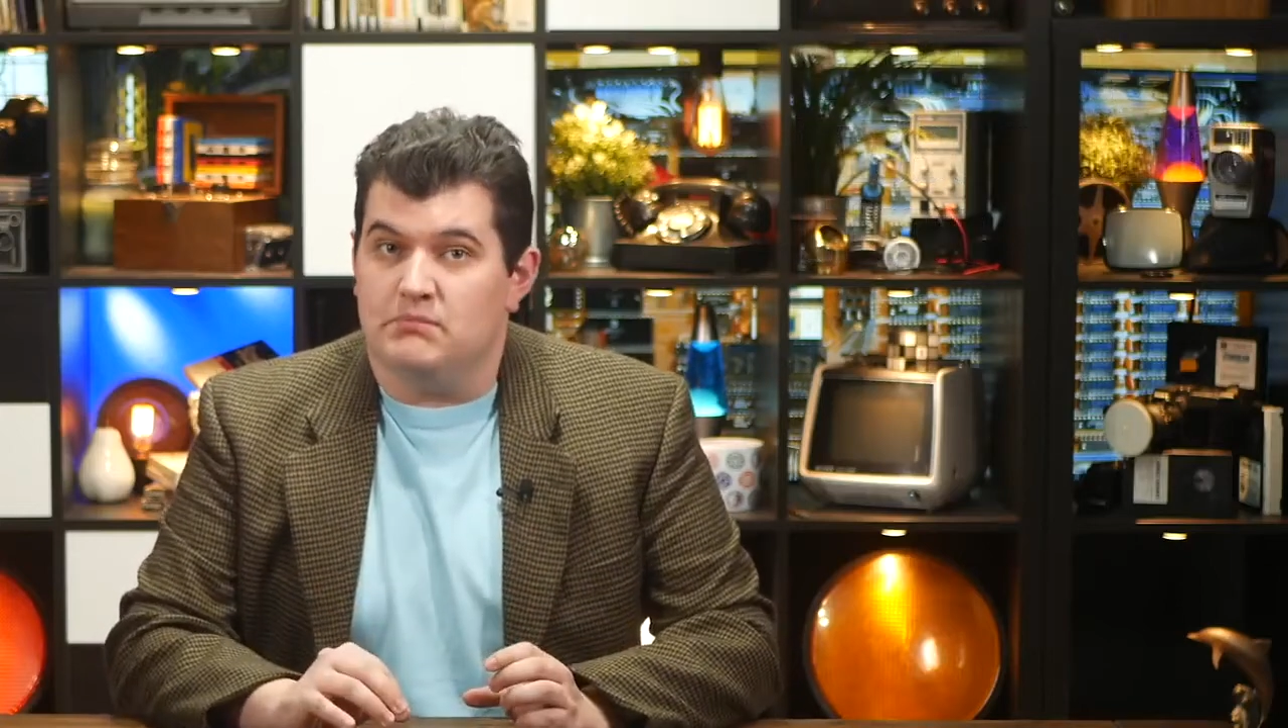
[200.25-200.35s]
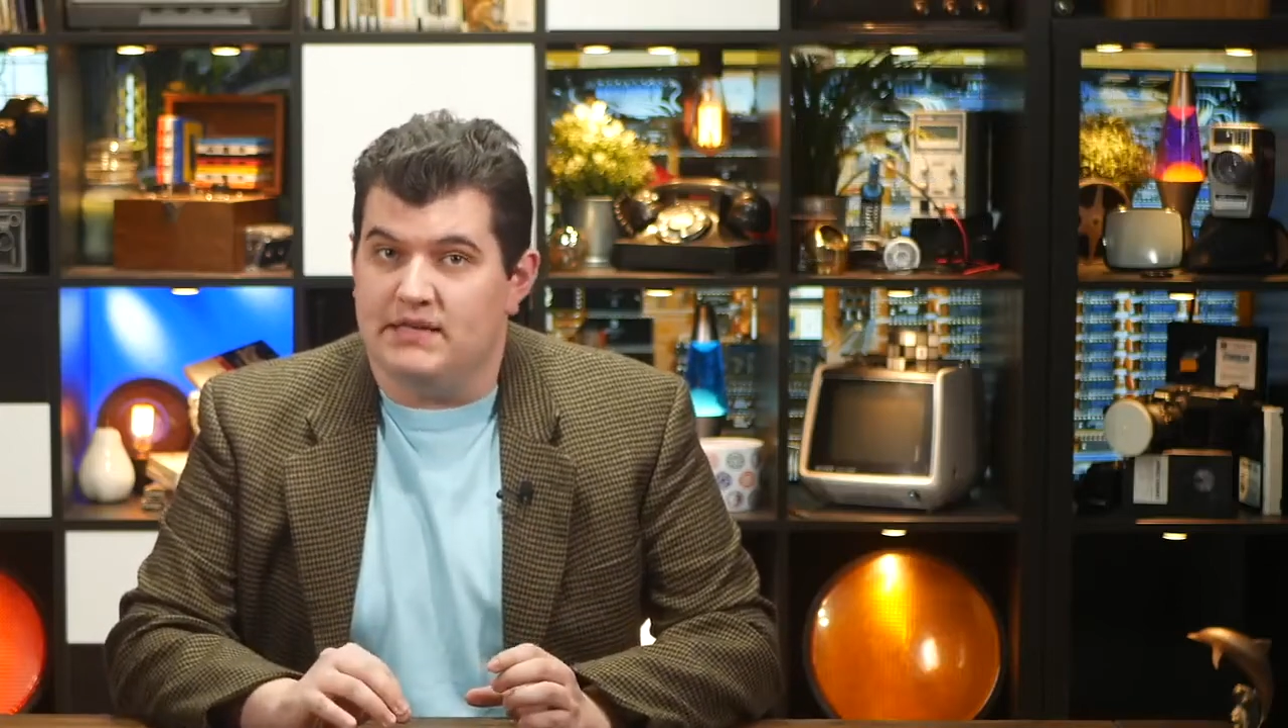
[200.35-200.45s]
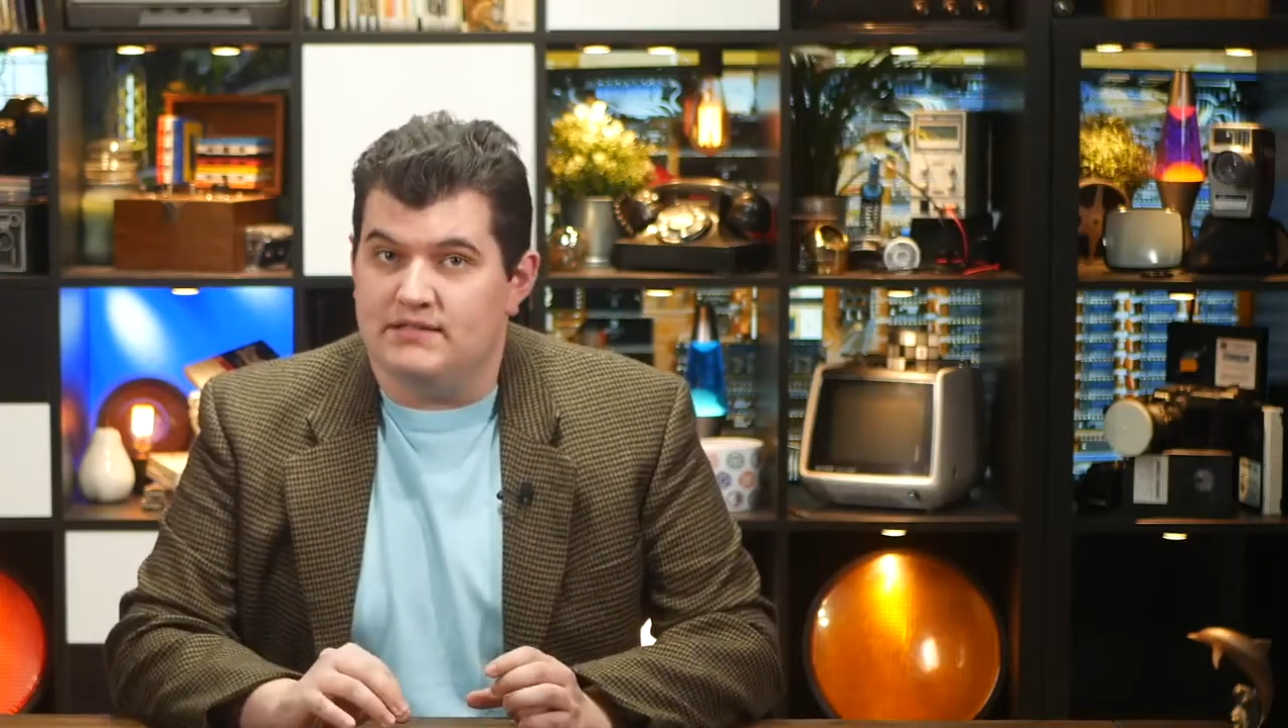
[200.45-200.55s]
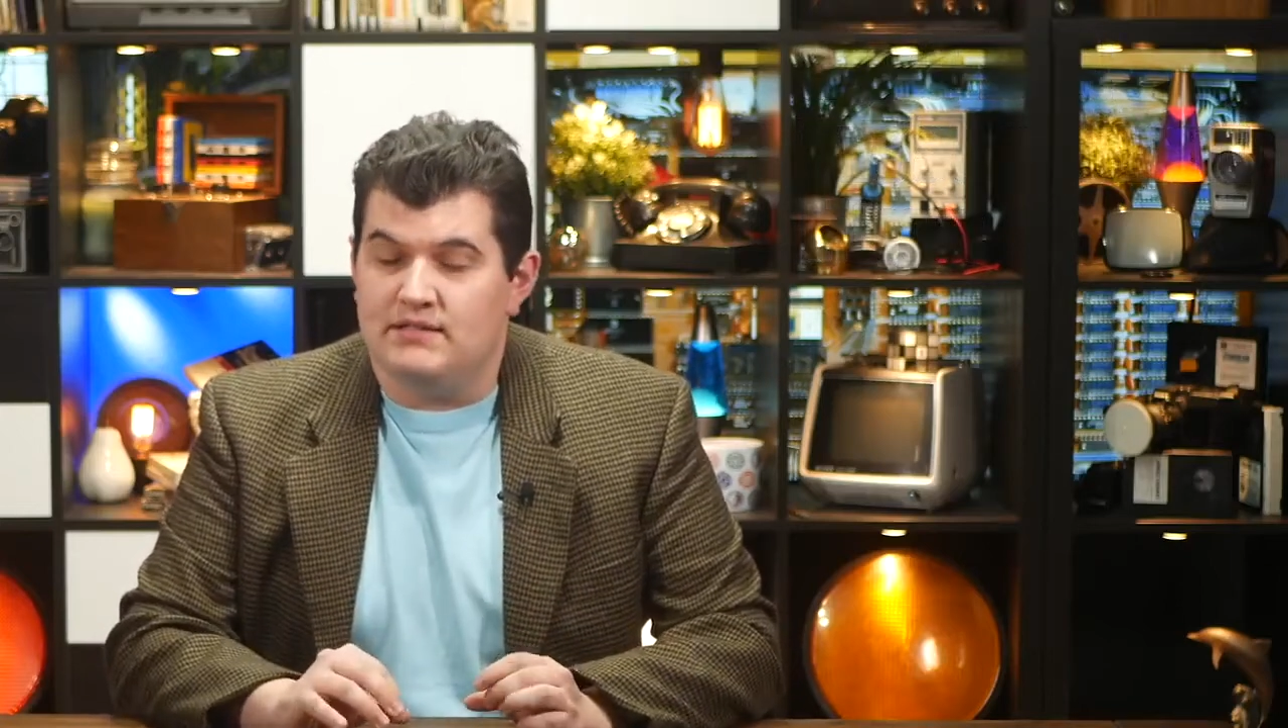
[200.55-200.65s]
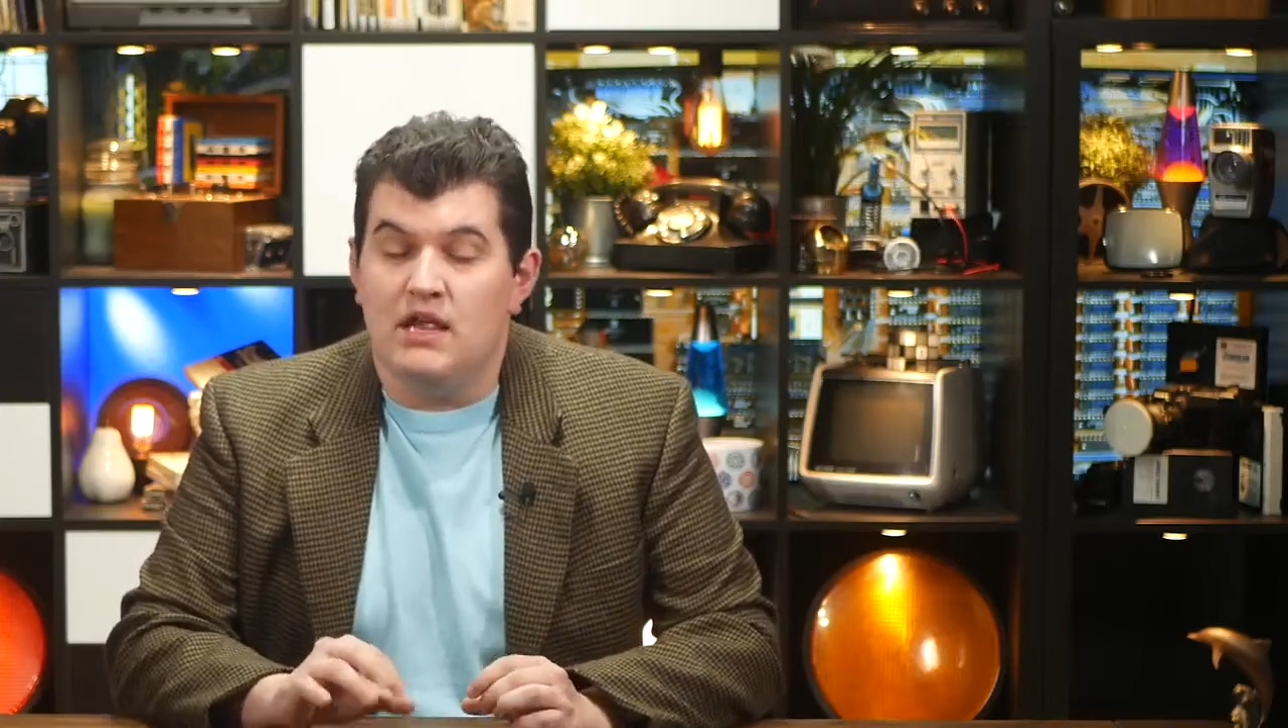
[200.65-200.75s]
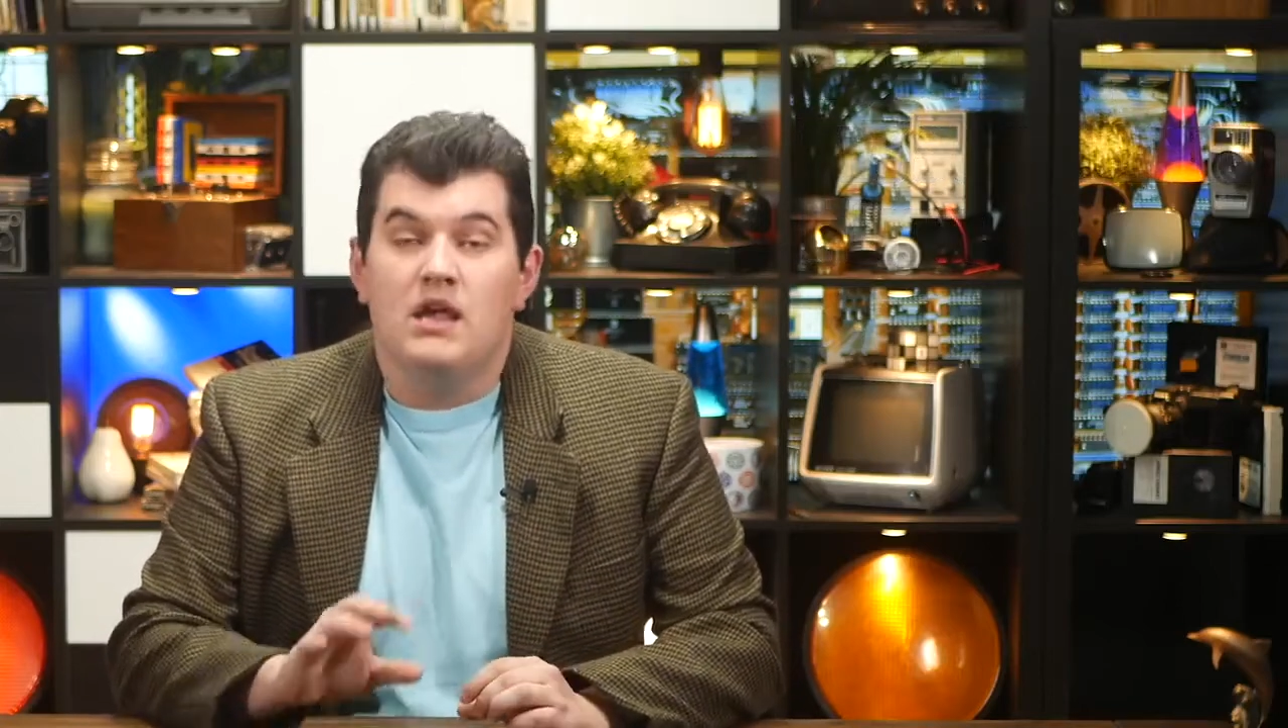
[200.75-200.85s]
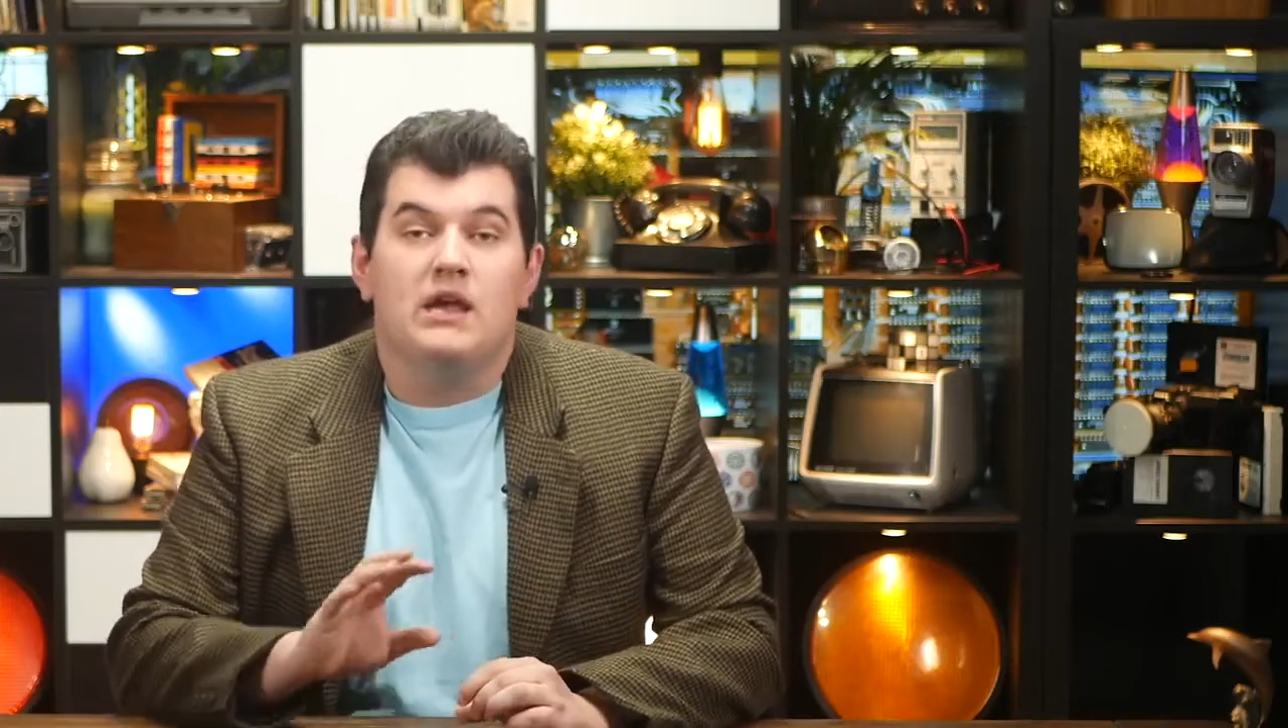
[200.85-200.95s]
bits.